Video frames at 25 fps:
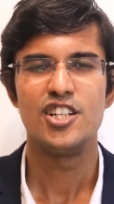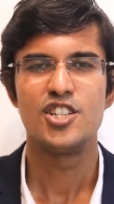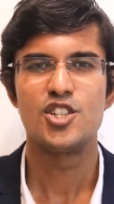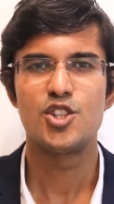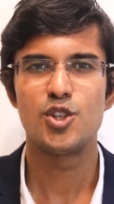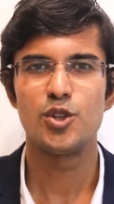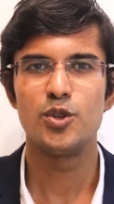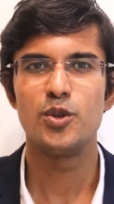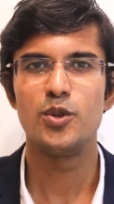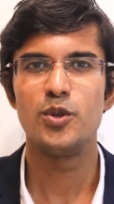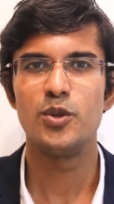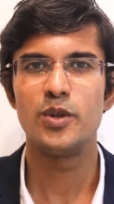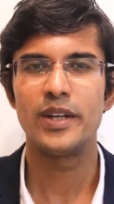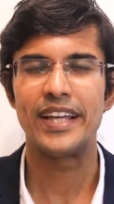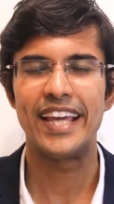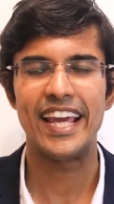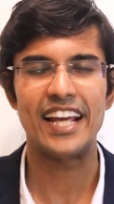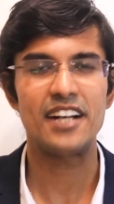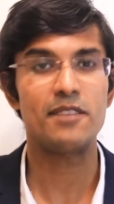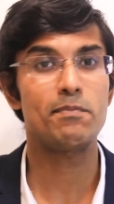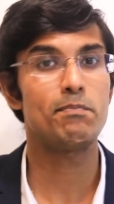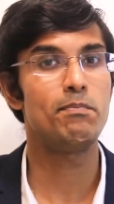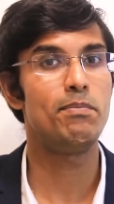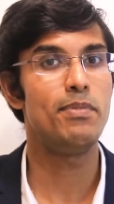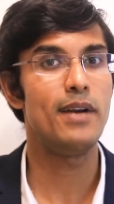to
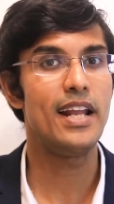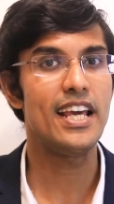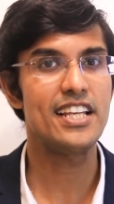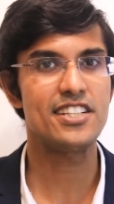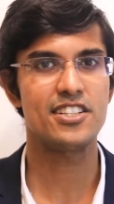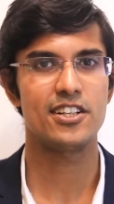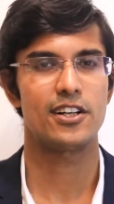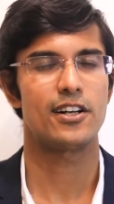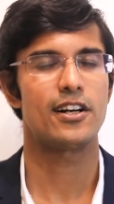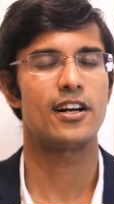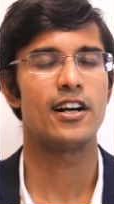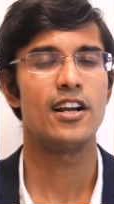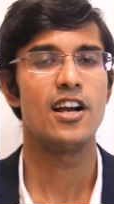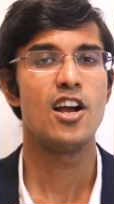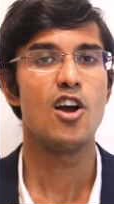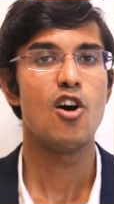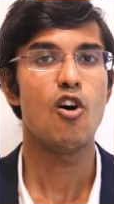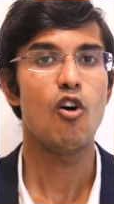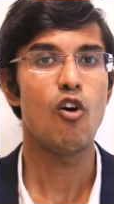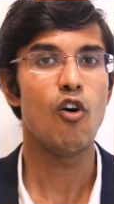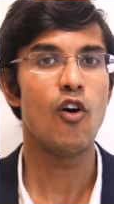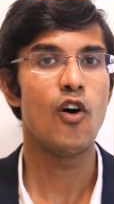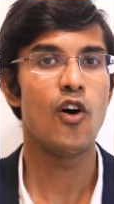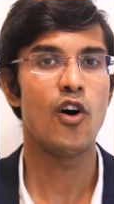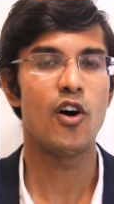get pleasure
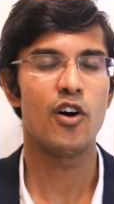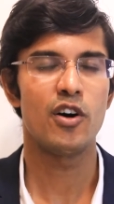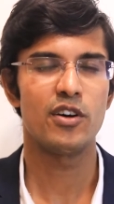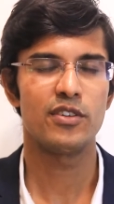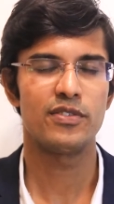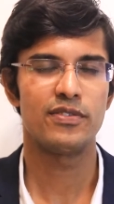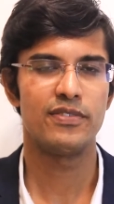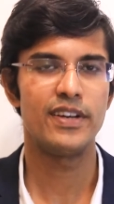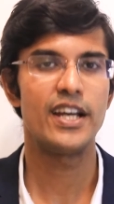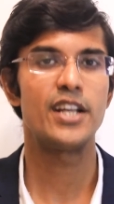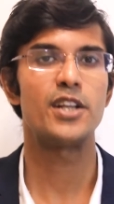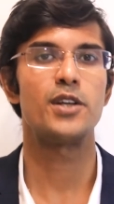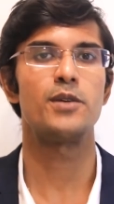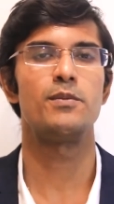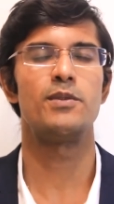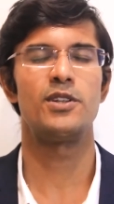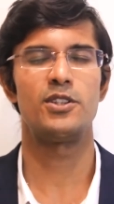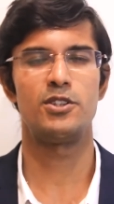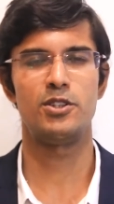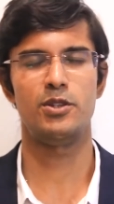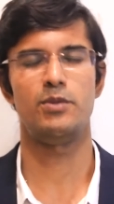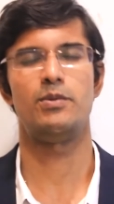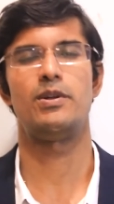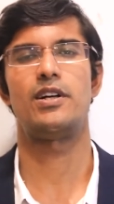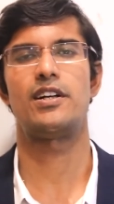of variable
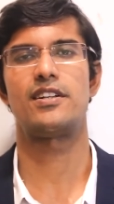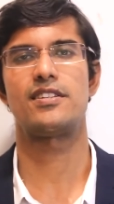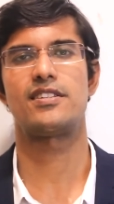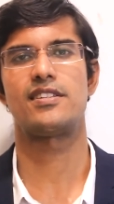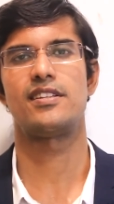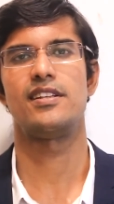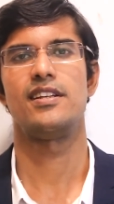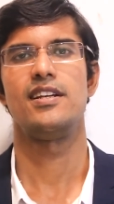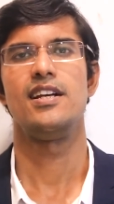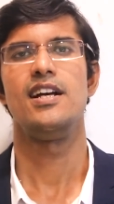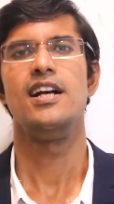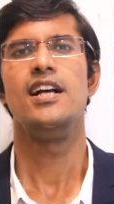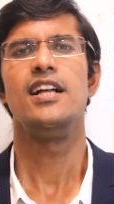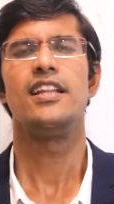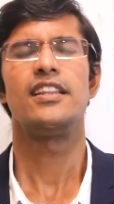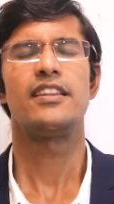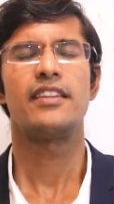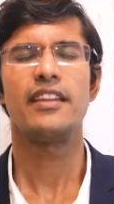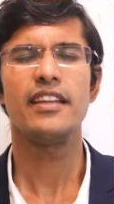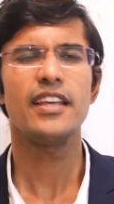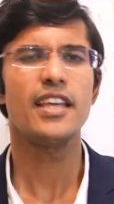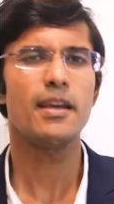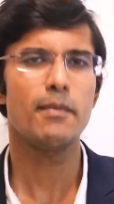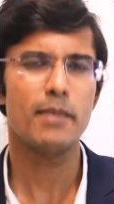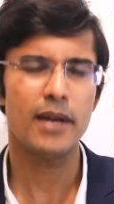rewards.
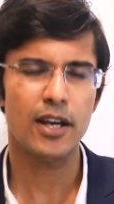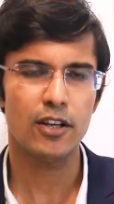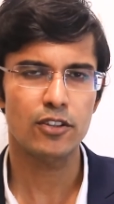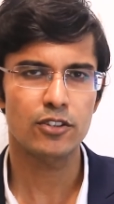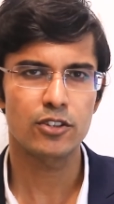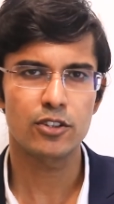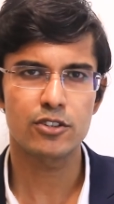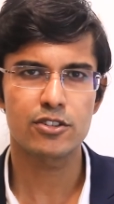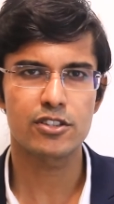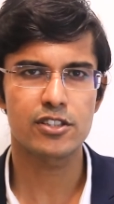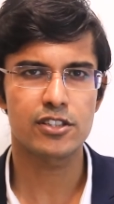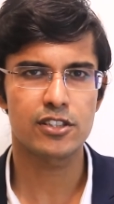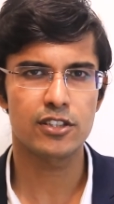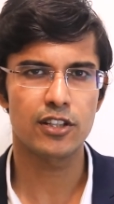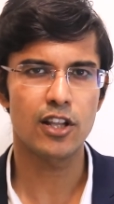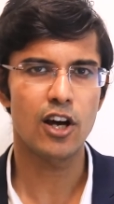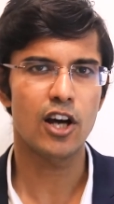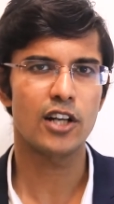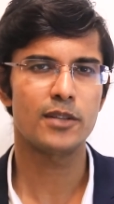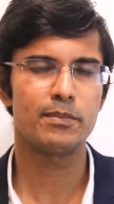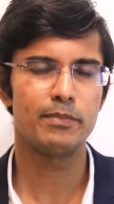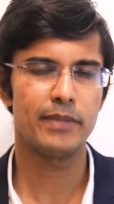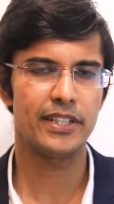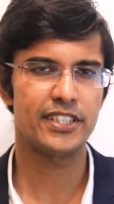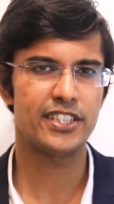Think about those
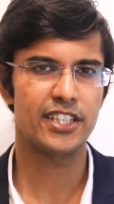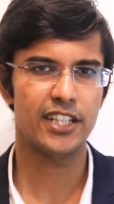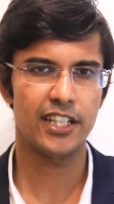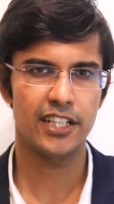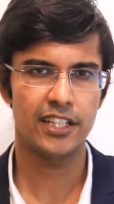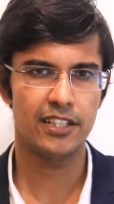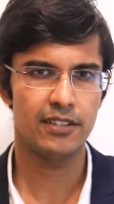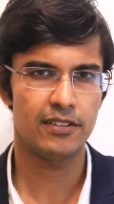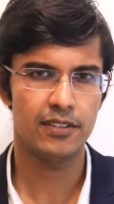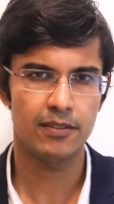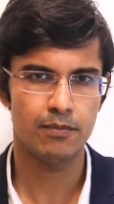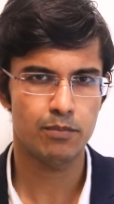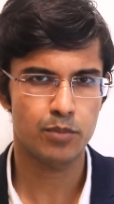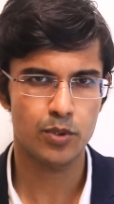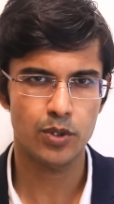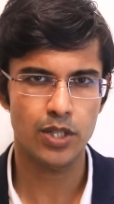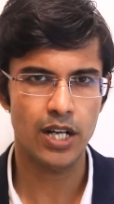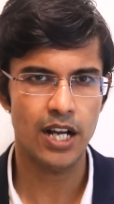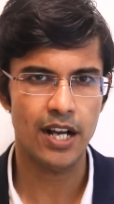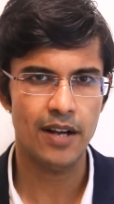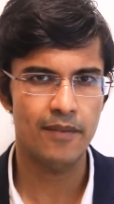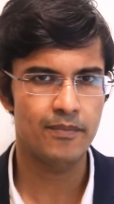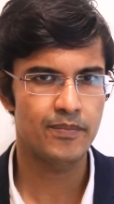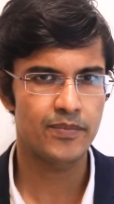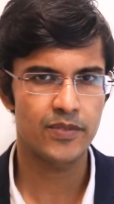slot machine
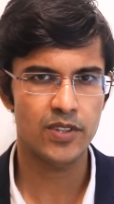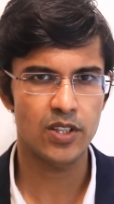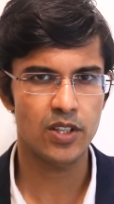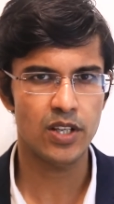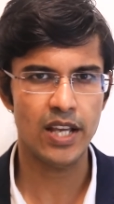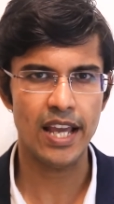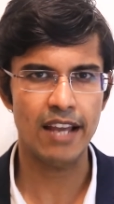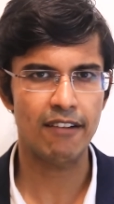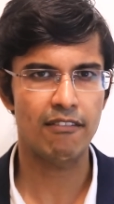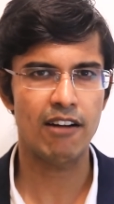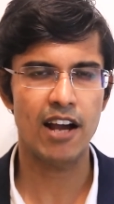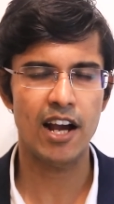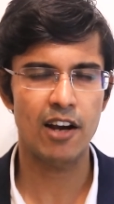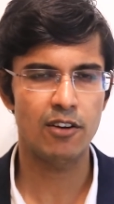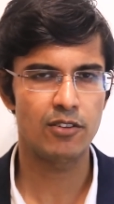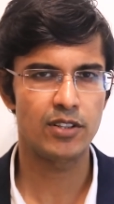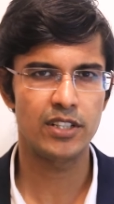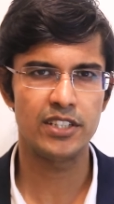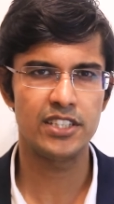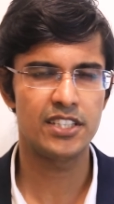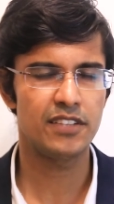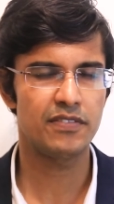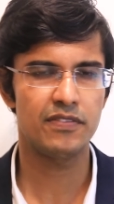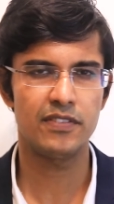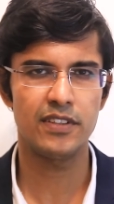around
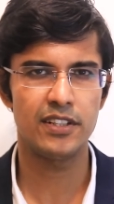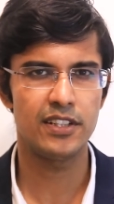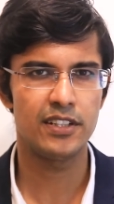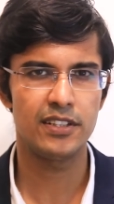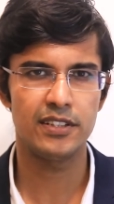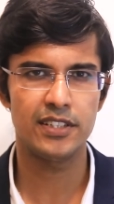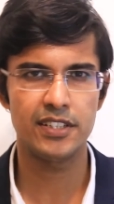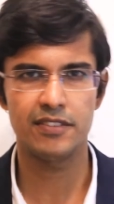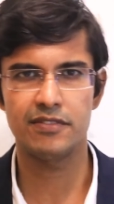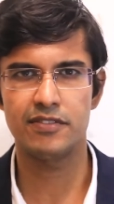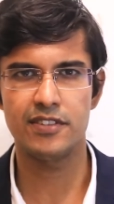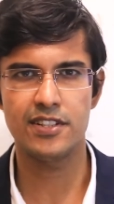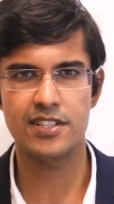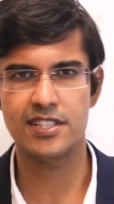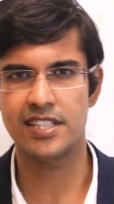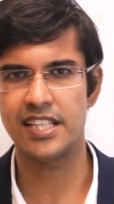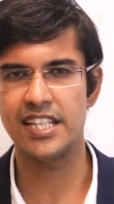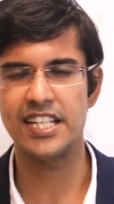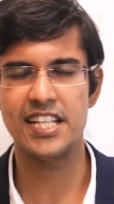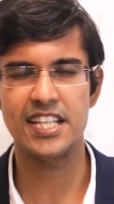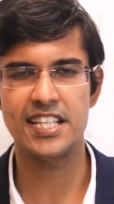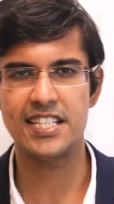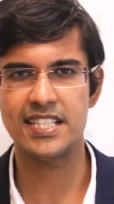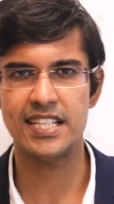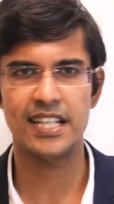different
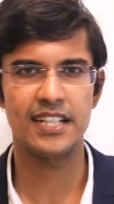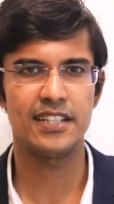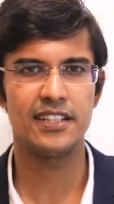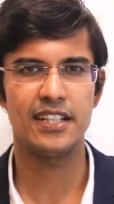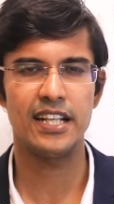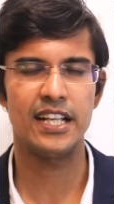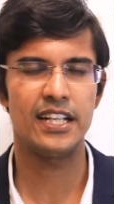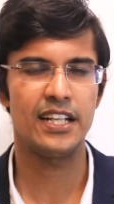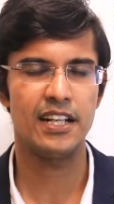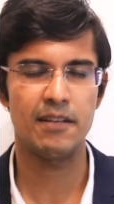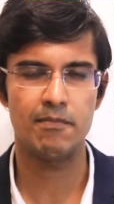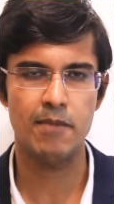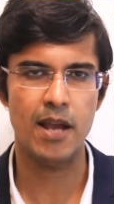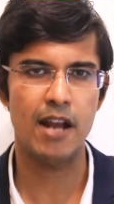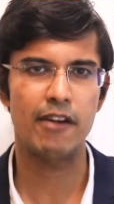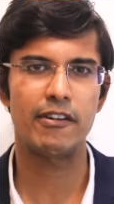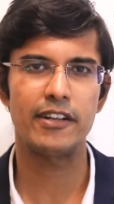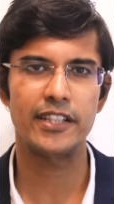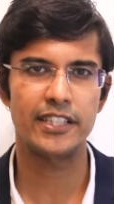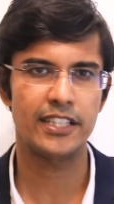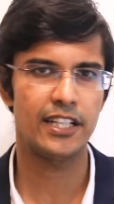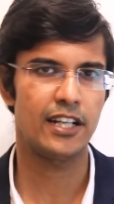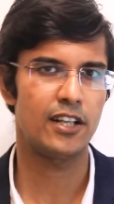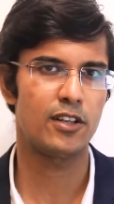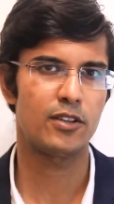cities and in
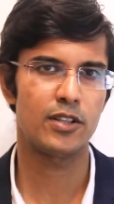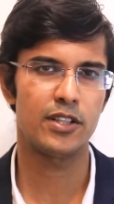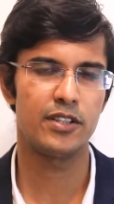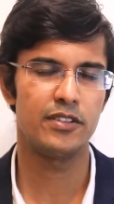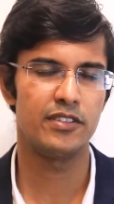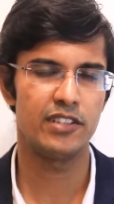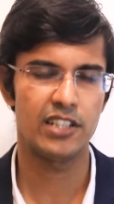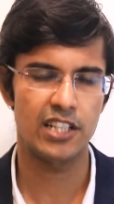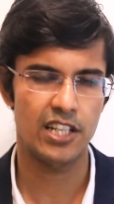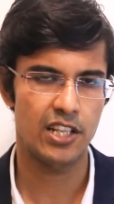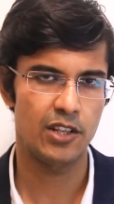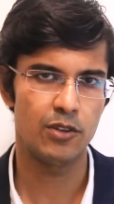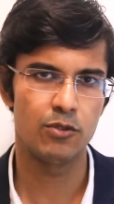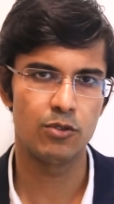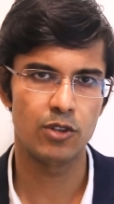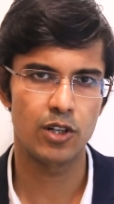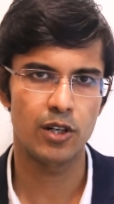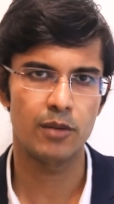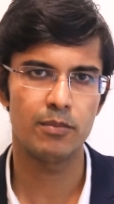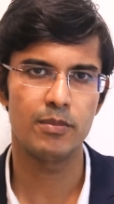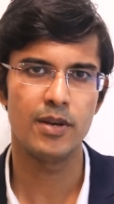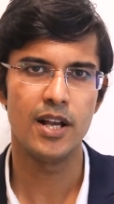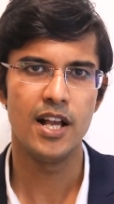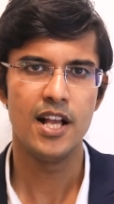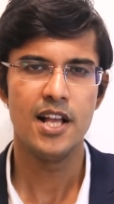America or in
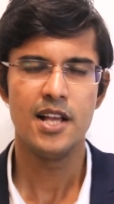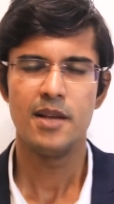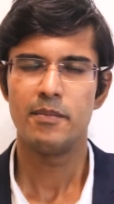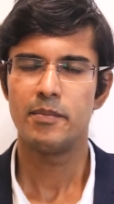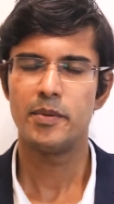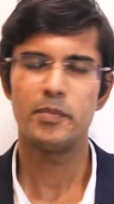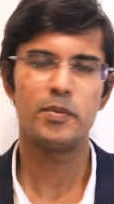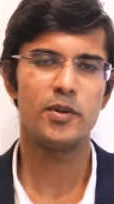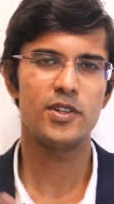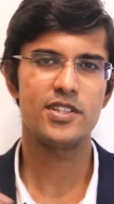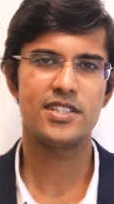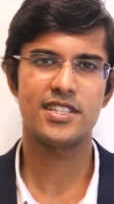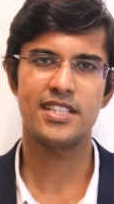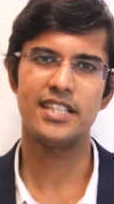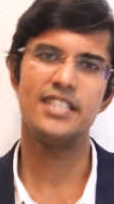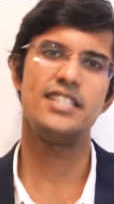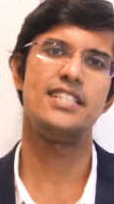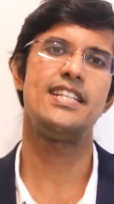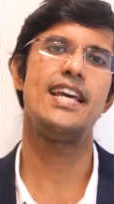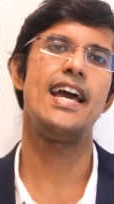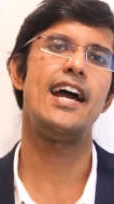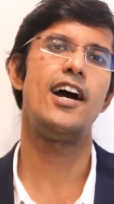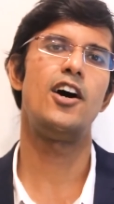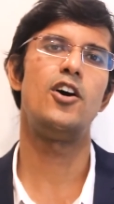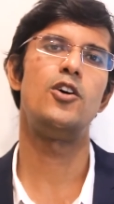Europe. People sit
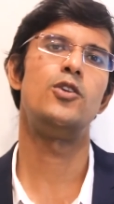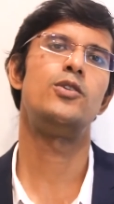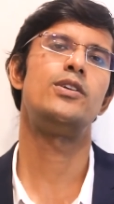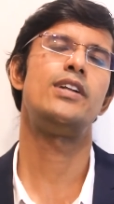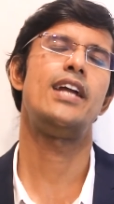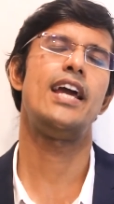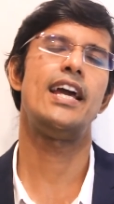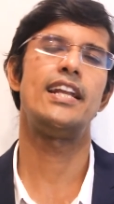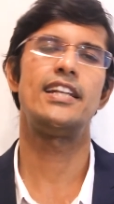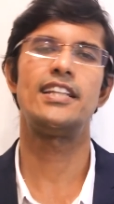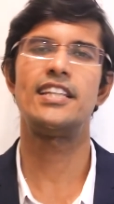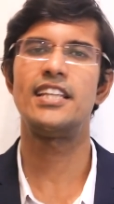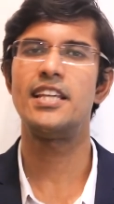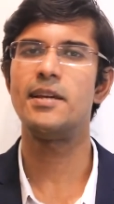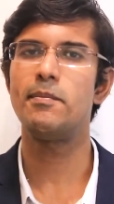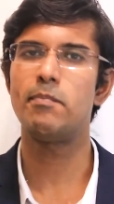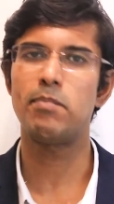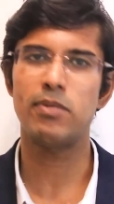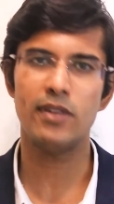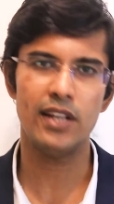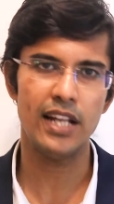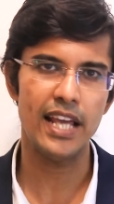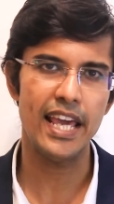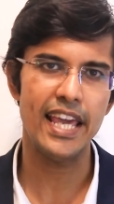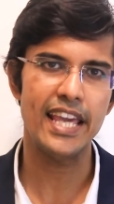down and keep
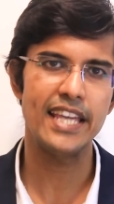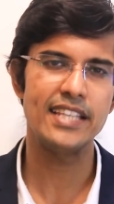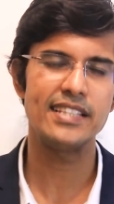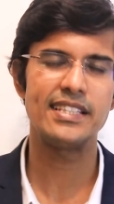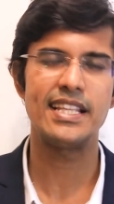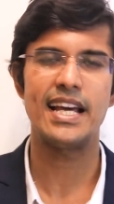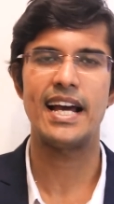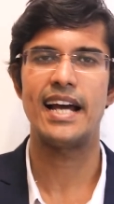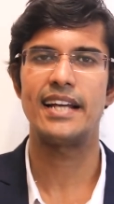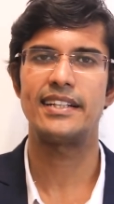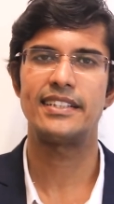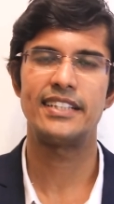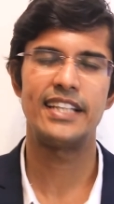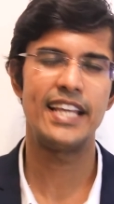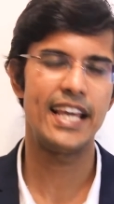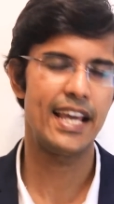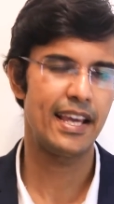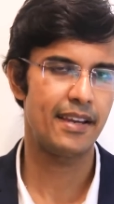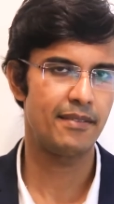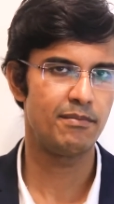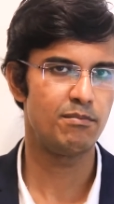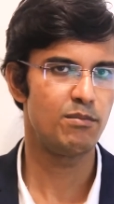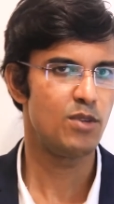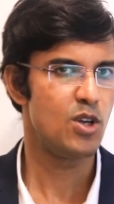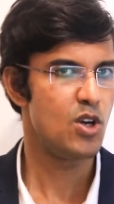playing that
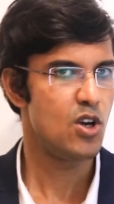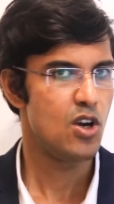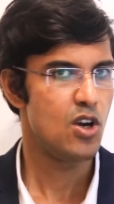game